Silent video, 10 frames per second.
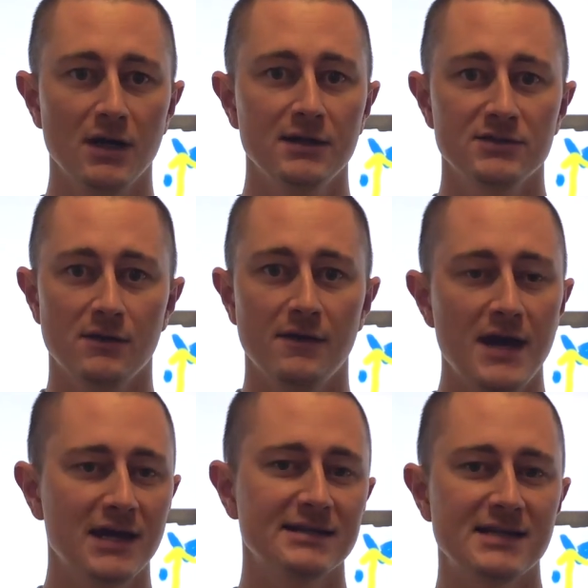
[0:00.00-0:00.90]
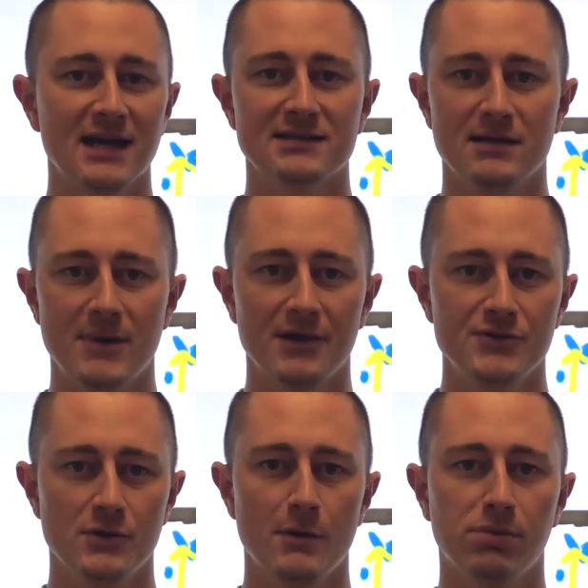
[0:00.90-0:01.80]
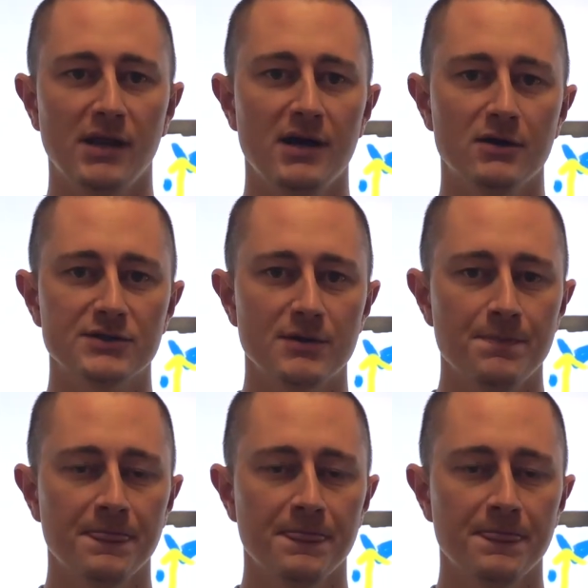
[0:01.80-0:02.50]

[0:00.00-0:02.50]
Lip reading: so that they can text them out to their players,